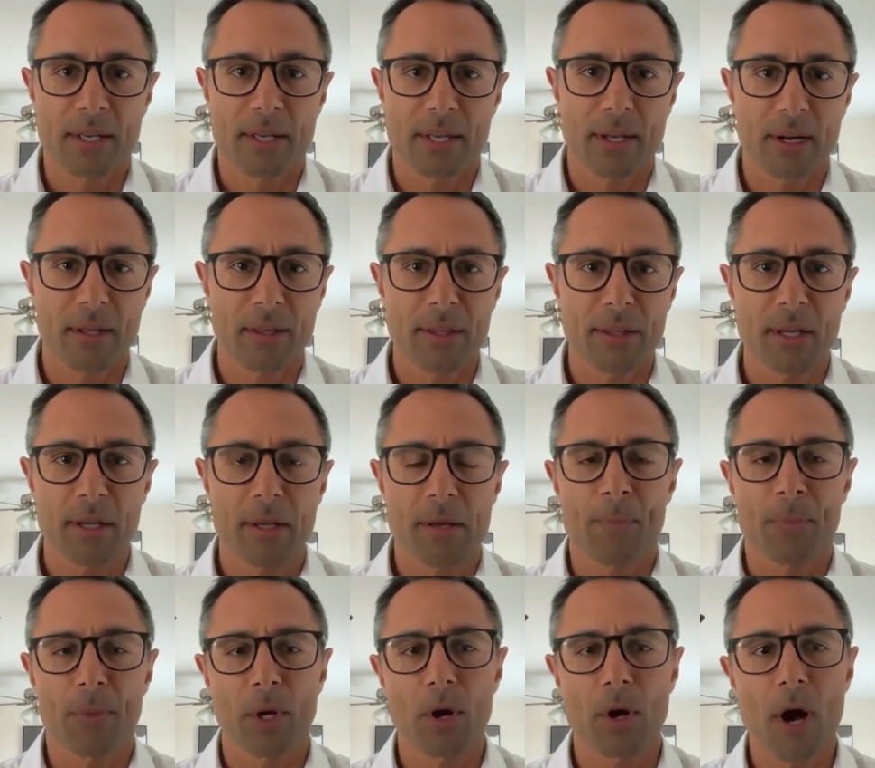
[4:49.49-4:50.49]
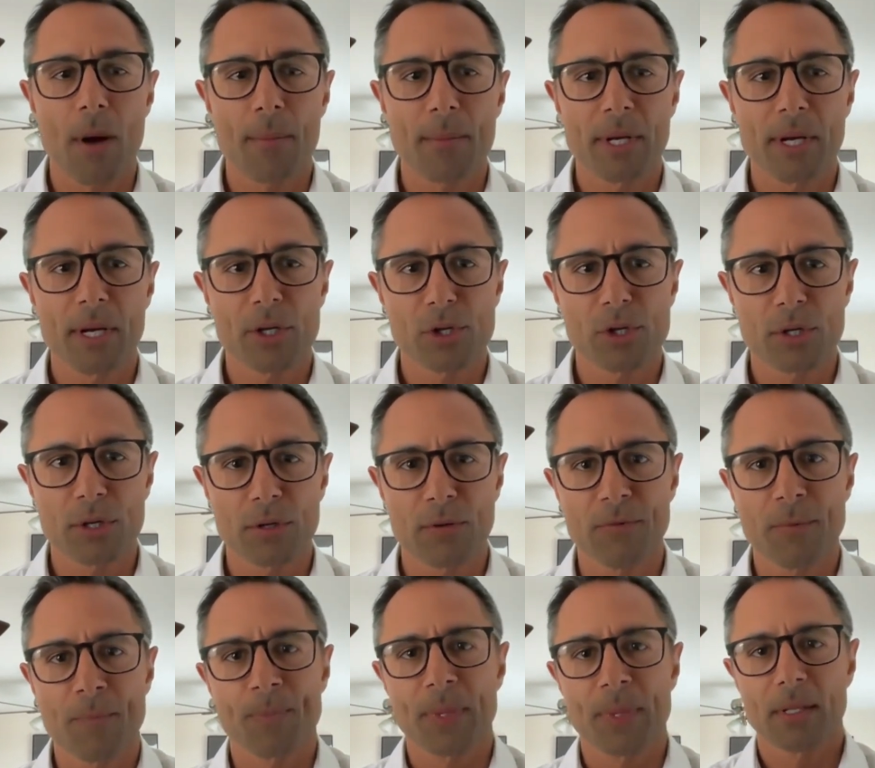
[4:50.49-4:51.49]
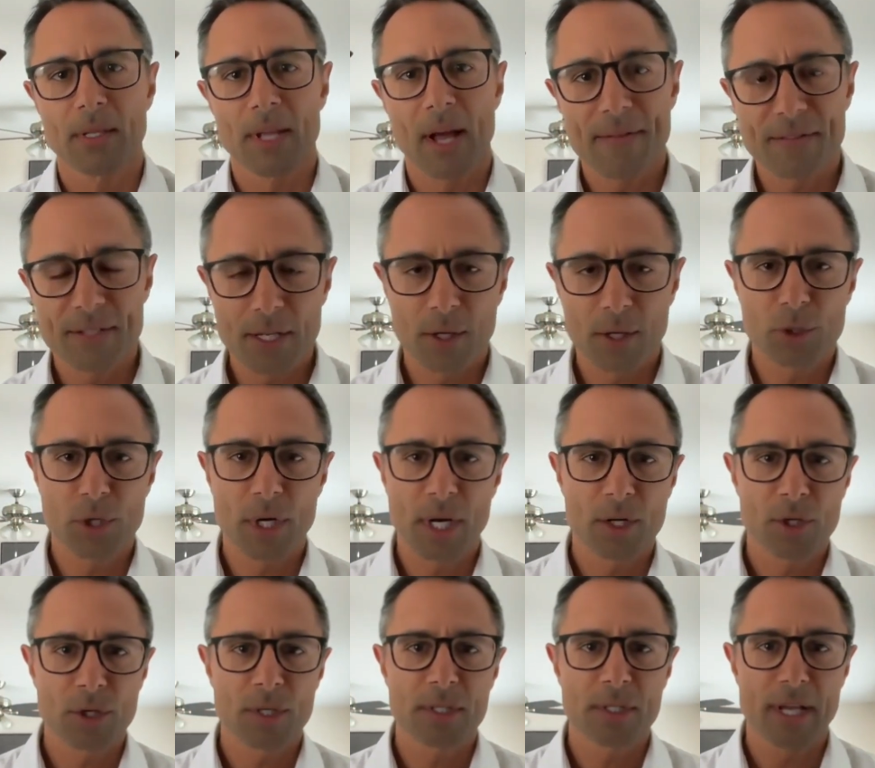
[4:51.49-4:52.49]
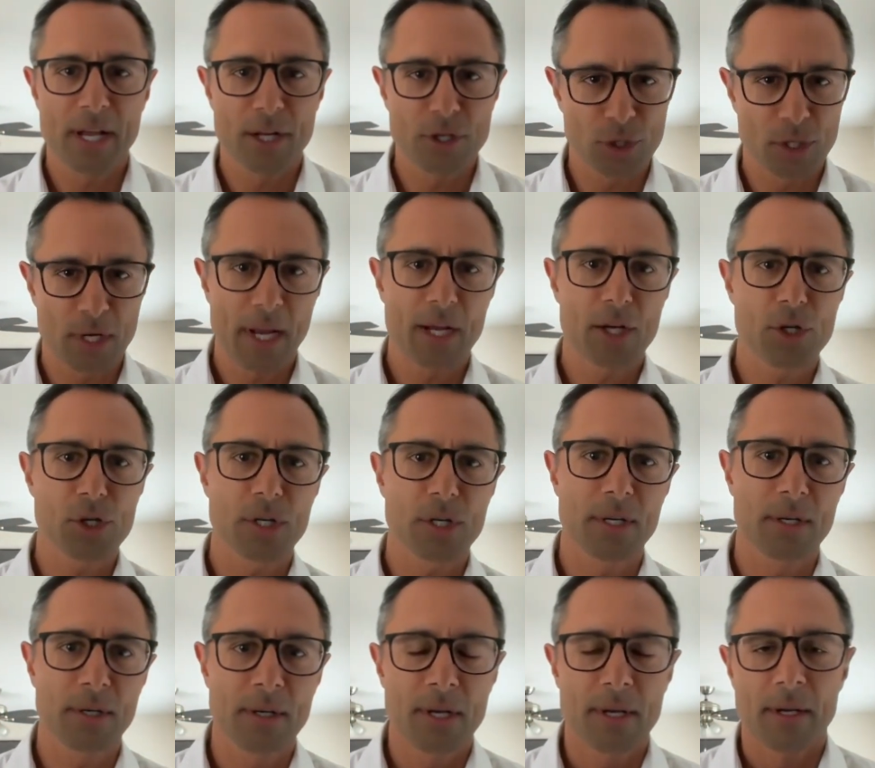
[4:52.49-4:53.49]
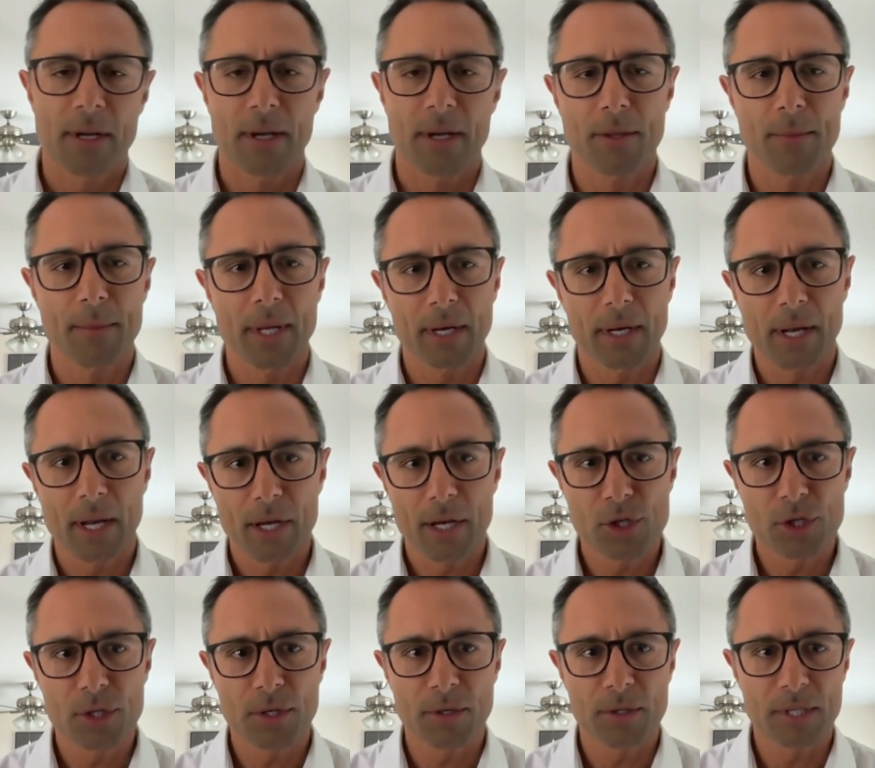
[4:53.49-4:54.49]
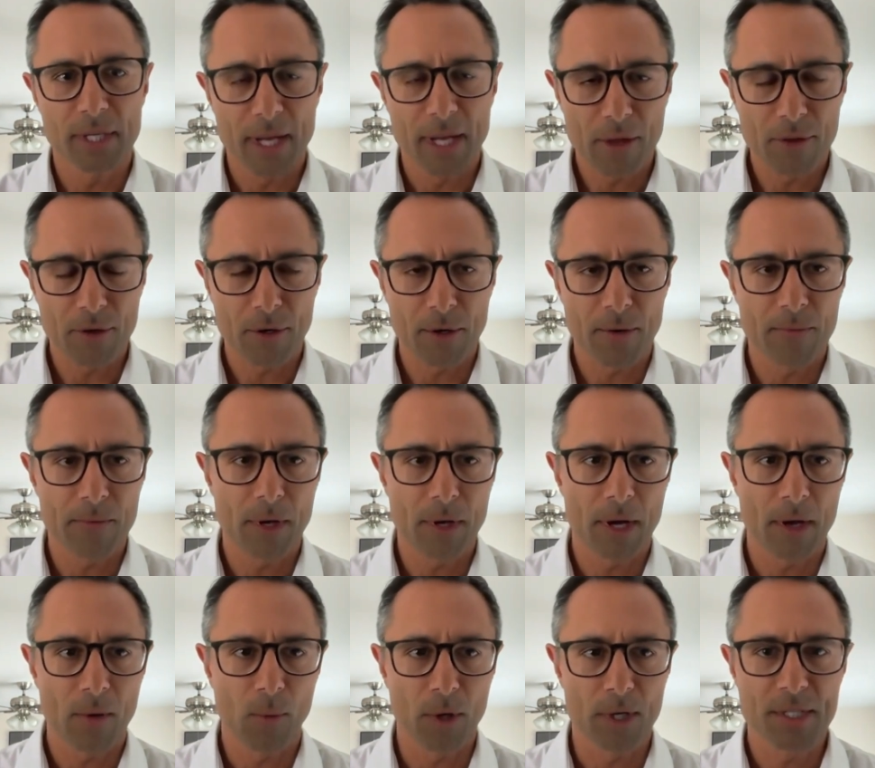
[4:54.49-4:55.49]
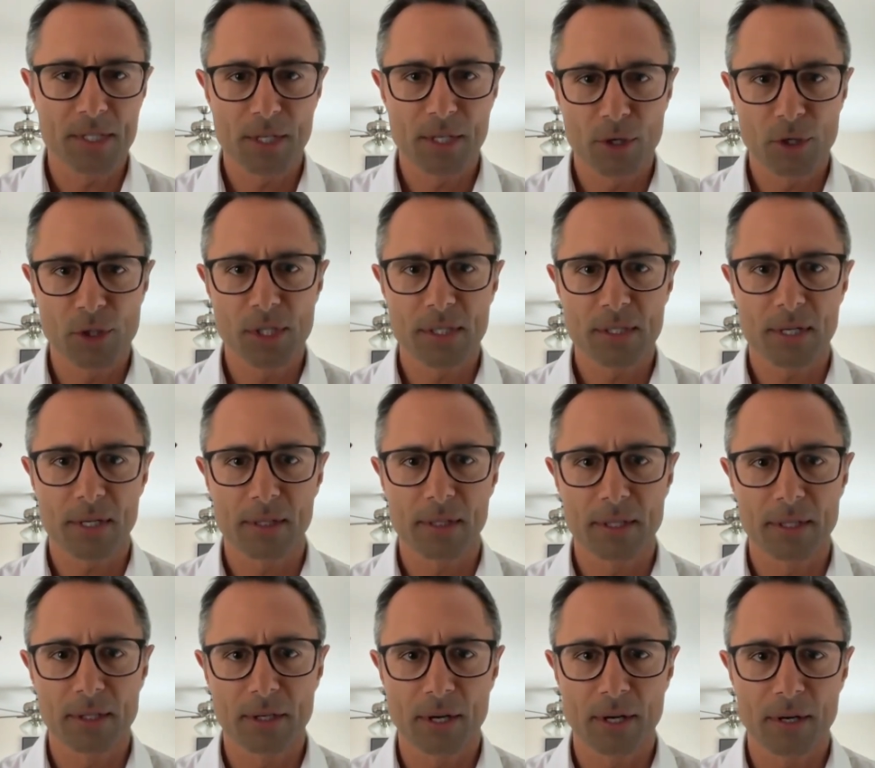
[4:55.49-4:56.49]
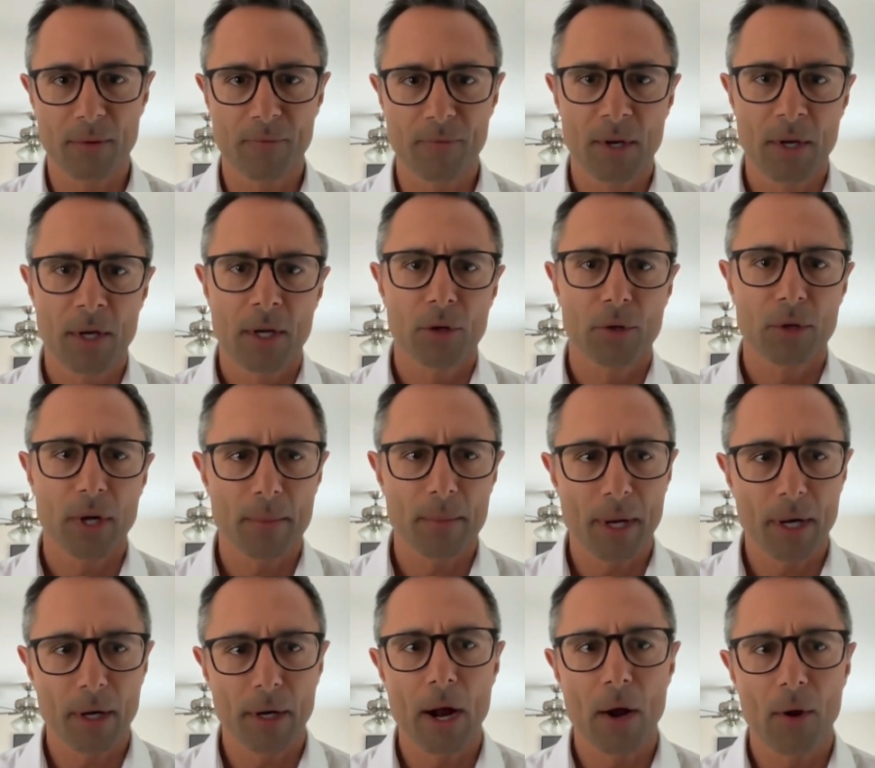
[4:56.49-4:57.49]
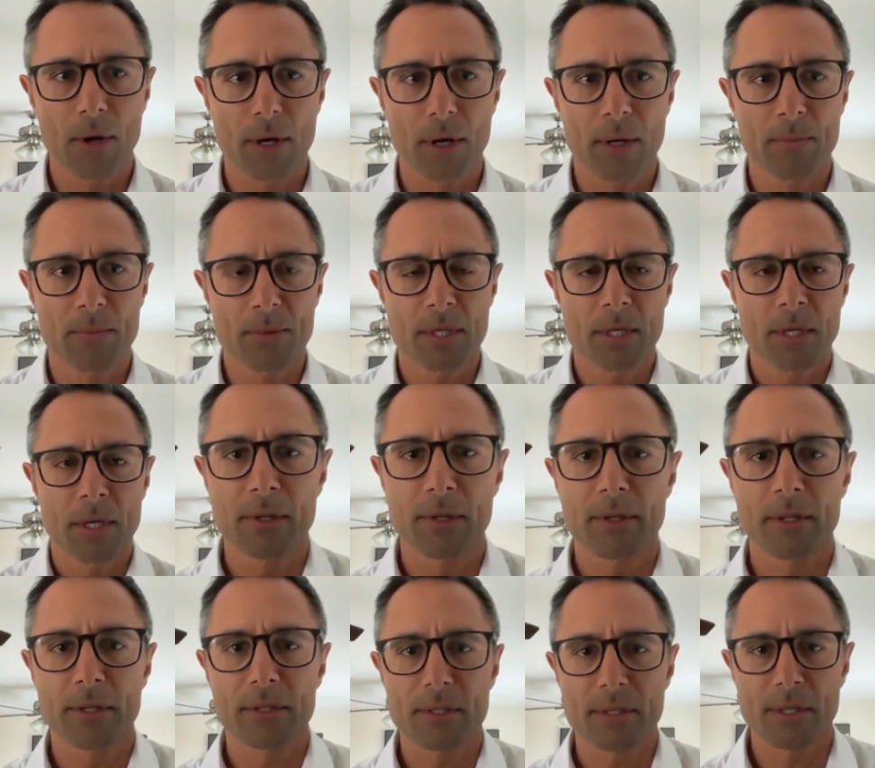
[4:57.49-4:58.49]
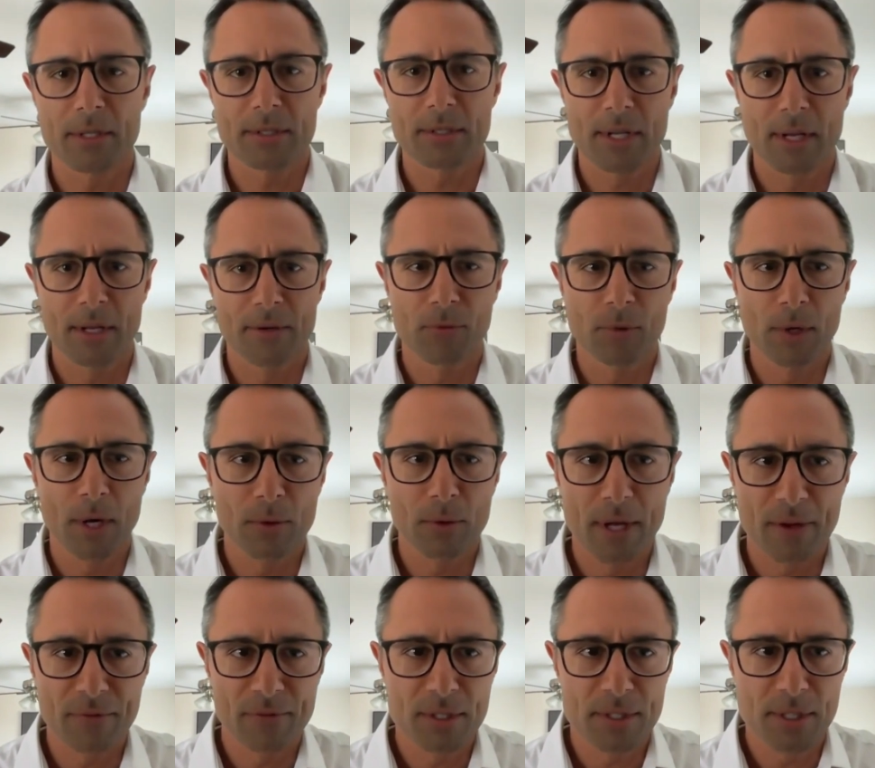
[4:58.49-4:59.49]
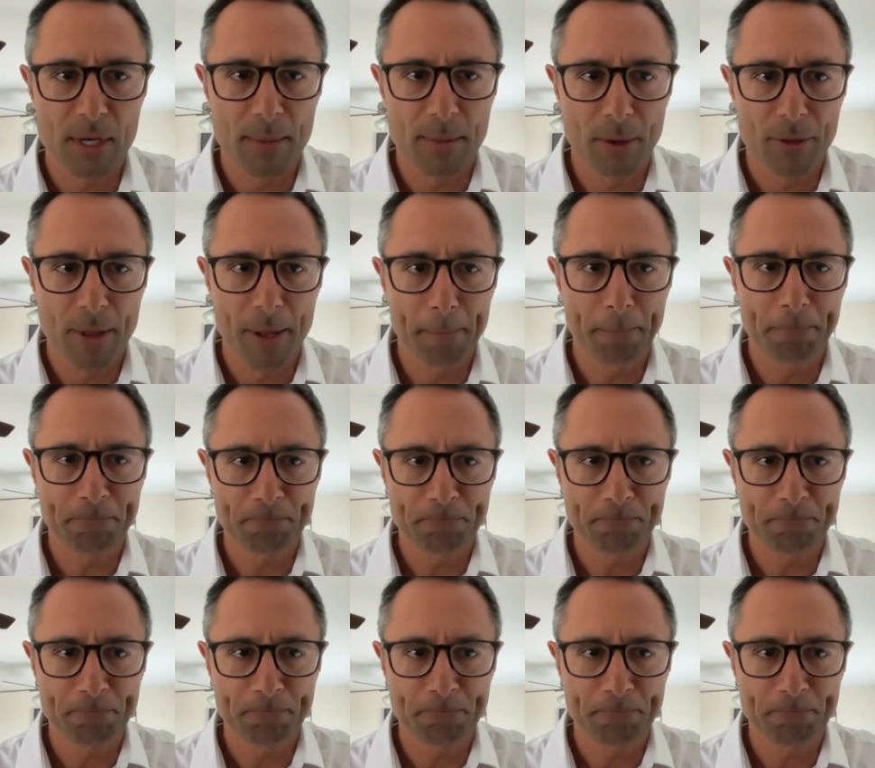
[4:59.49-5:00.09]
And I think the combination of lifestyle changes, education, and the medication together work synergistically to kind of create better outcomes. That's kind of what I would have to say about that.